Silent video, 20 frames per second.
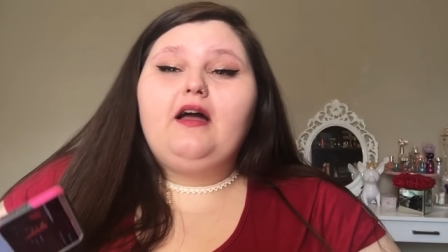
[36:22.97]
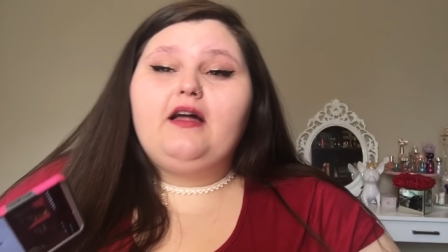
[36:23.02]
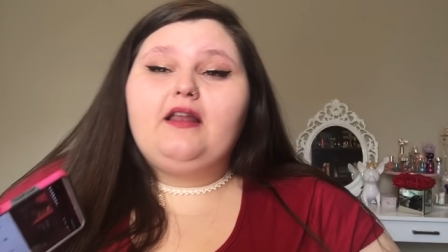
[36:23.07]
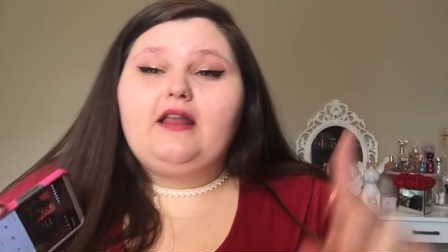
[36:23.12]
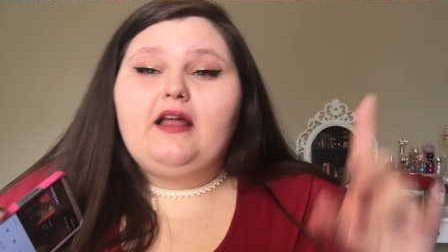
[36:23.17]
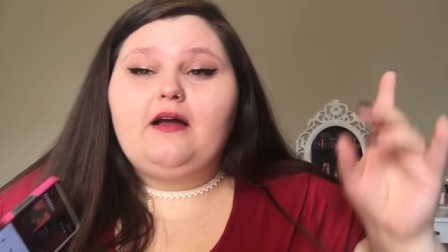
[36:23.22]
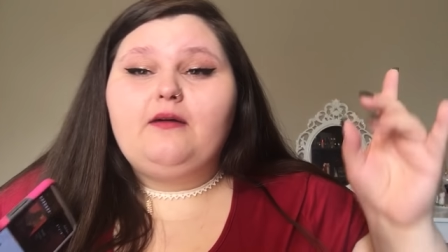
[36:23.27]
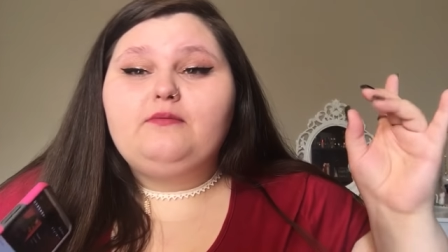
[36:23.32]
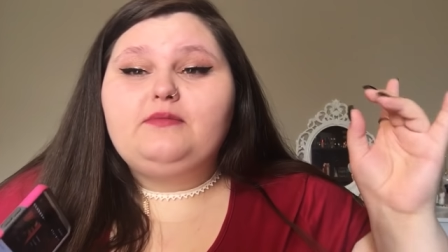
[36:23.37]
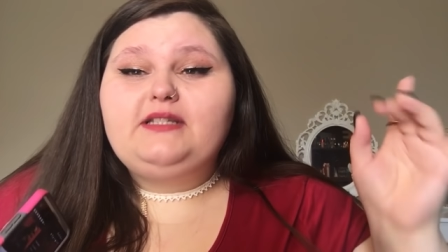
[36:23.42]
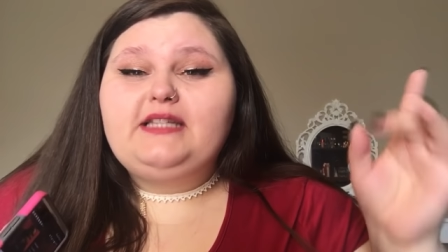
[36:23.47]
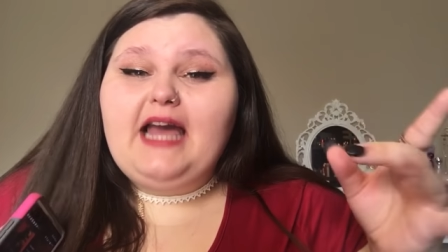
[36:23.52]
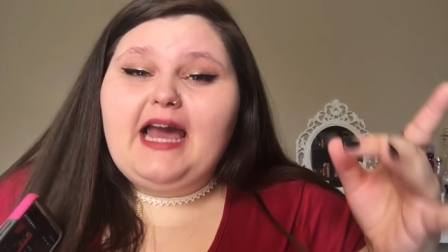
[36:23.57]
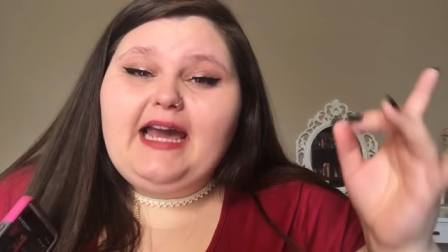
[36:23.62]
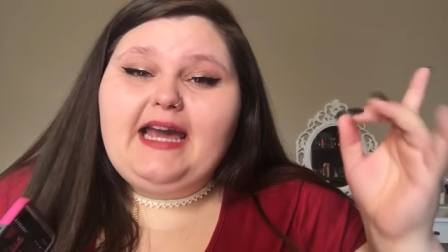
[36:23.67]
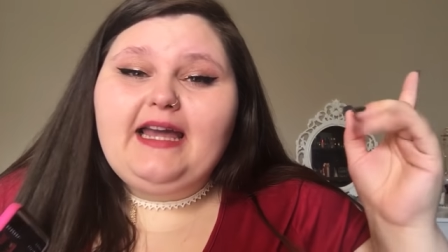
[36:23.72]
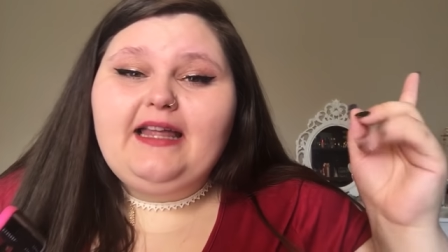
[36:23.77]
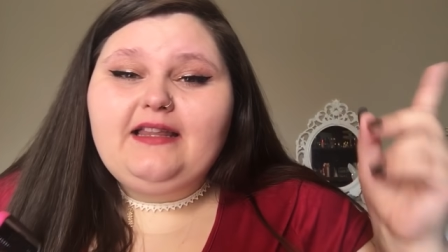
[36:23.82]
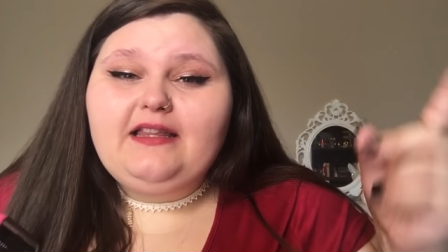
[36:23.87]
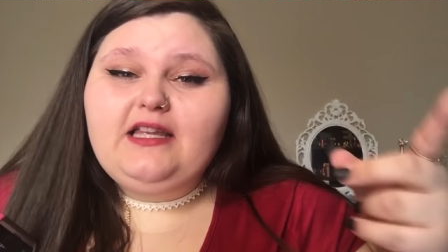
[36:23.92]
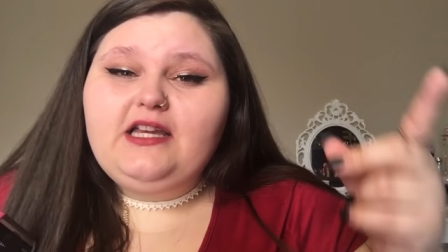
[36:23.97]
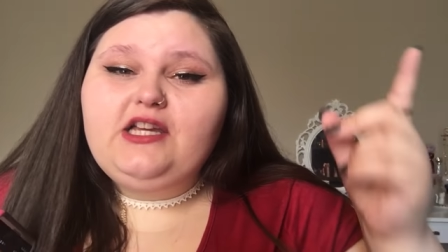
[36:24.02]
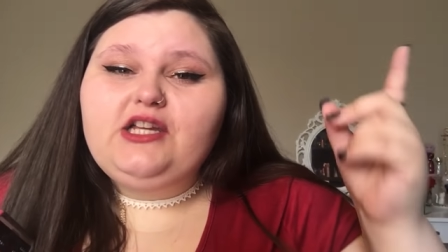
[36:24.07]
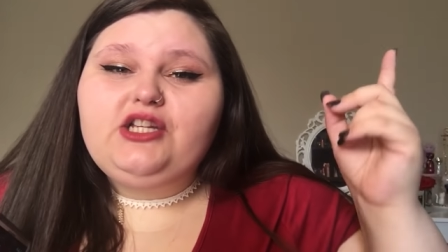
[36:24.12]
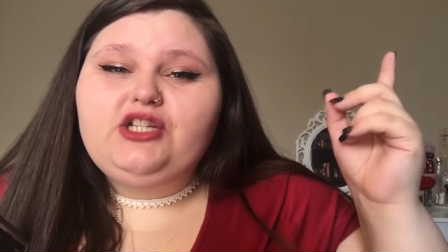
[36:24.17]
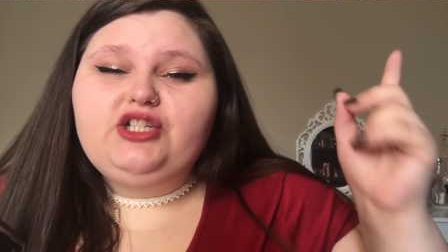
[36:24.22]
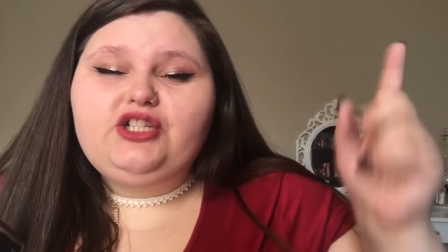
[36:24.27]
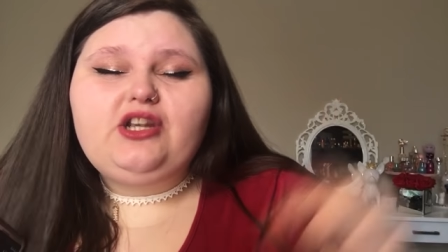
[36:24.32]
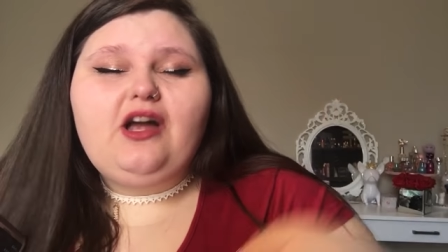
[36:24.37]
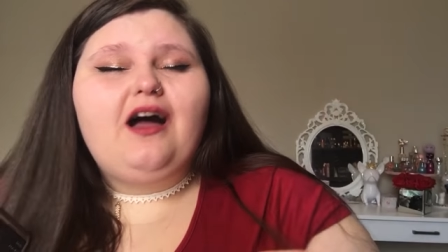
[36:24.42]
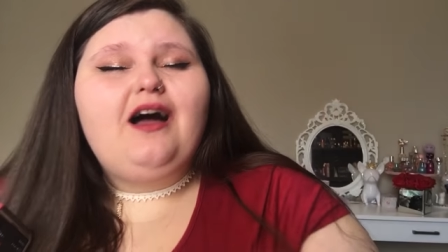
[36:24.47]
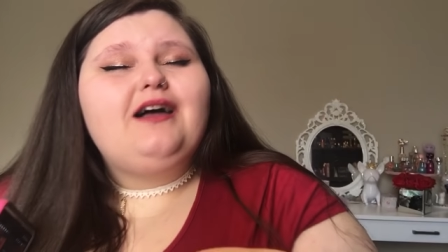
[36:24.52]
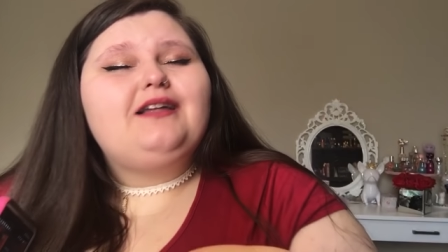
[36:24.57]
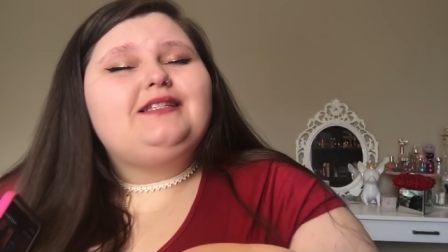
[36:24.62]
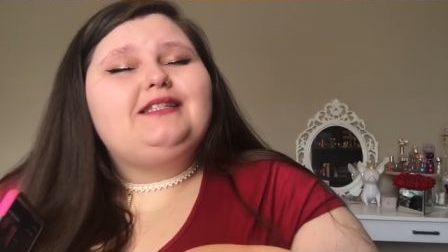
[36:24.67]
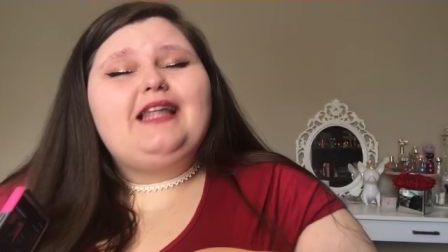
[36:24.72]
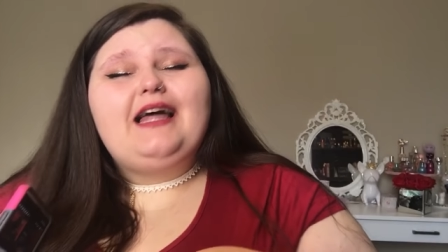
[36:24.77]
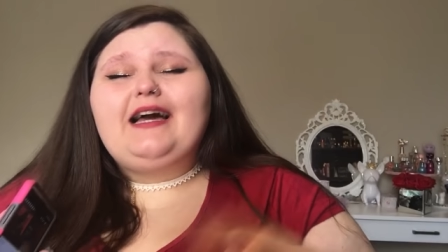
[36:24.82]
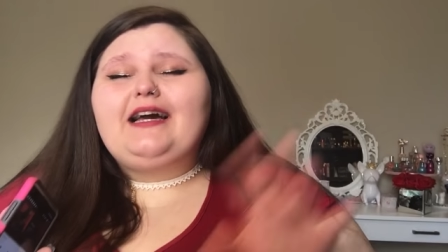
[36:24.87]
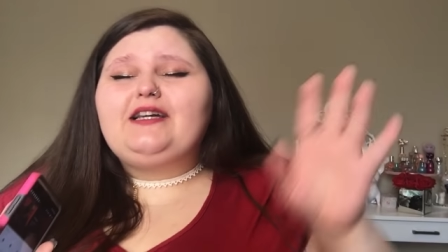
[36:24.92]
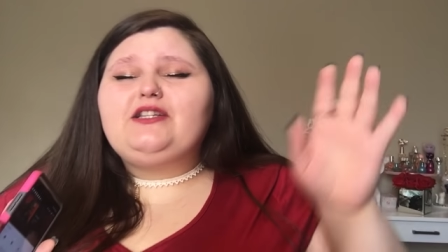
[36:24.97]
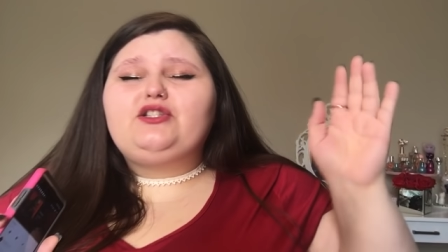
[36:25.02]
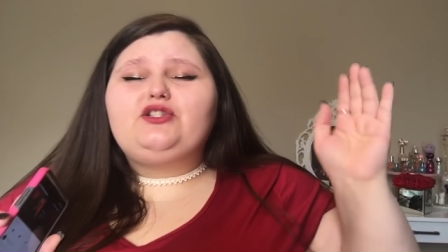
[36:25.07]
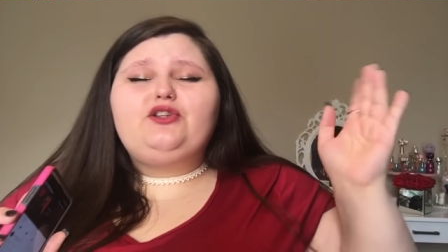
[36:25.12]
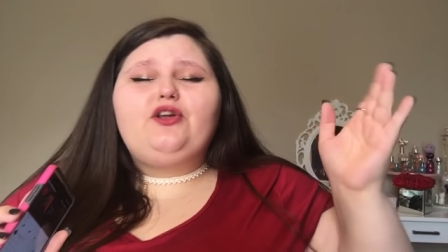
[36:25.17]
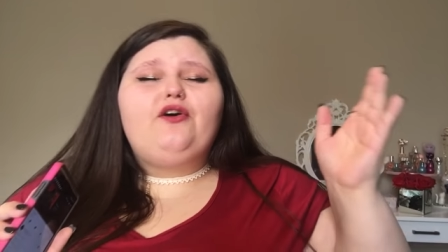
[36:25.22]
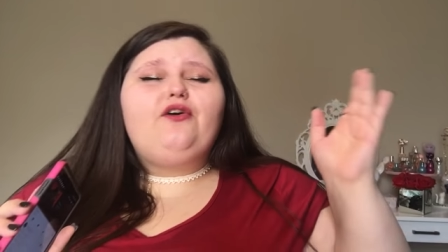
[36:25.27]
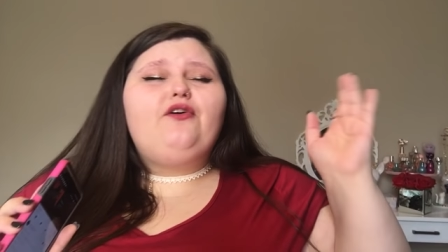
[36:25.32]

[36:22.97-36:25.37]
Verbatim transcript: I'm taking these shots like it's